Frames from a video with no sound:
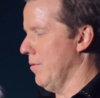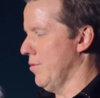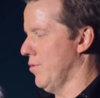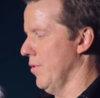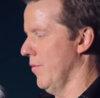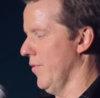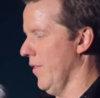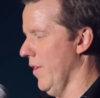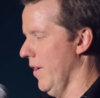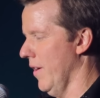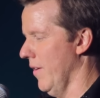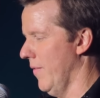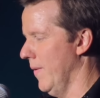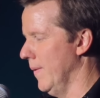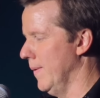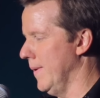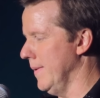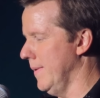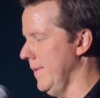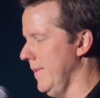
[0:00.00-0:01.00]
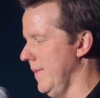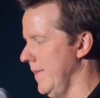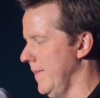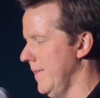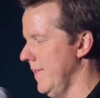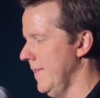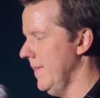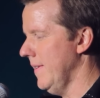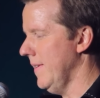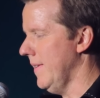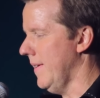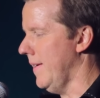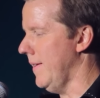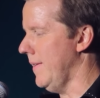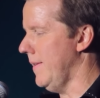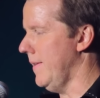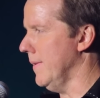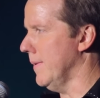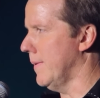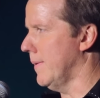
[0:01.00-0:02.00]
language of love. Oui, oui!
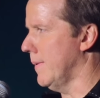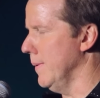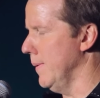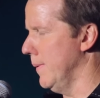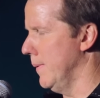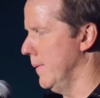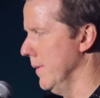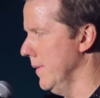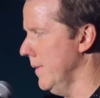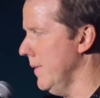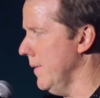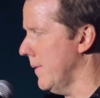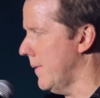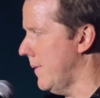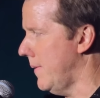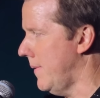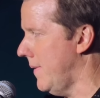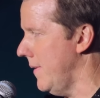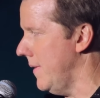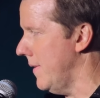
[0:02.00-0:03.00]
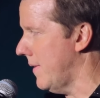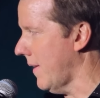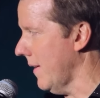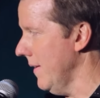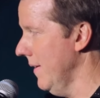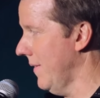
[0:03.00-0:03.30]
I love to blow up shit.